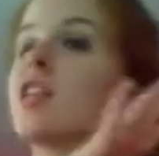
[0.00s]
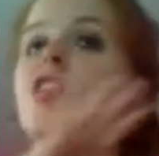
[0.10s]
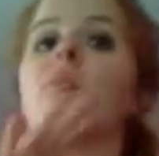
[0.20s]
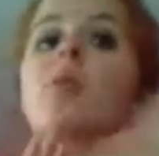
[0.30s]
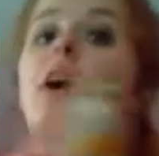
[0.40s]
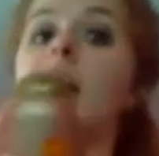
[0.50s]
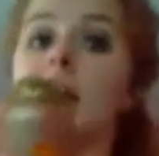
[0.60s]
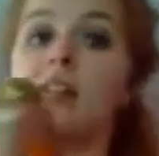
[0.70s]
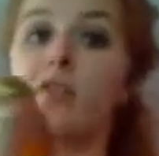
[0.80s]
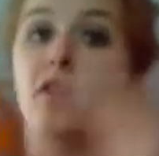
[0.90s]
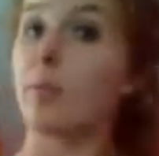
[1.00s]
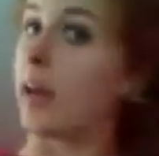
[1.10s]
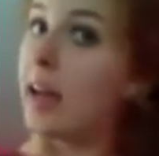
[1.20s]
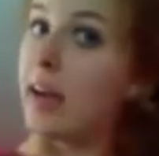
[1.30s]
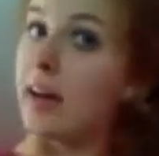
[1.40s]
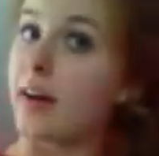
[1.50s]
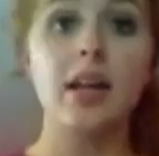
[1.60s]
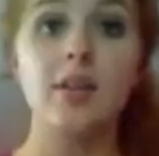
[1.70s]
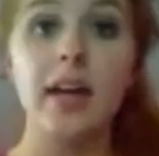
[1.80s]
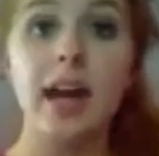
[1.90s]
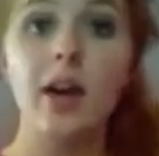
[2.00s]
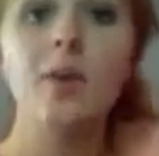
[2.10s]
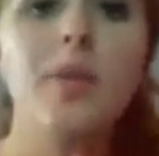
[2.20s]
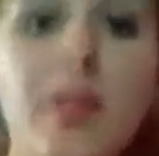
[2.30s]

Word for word: the product for my hair. Anyway, I hope